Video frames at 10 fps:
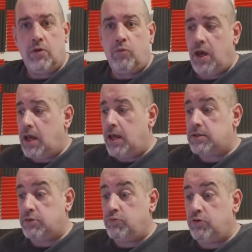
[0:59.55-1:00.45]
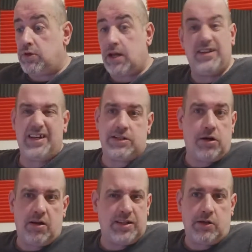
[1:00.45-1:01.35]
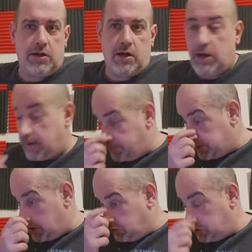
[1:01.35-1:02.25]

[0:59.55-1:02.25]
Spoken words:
where someone, and it's not a long episode,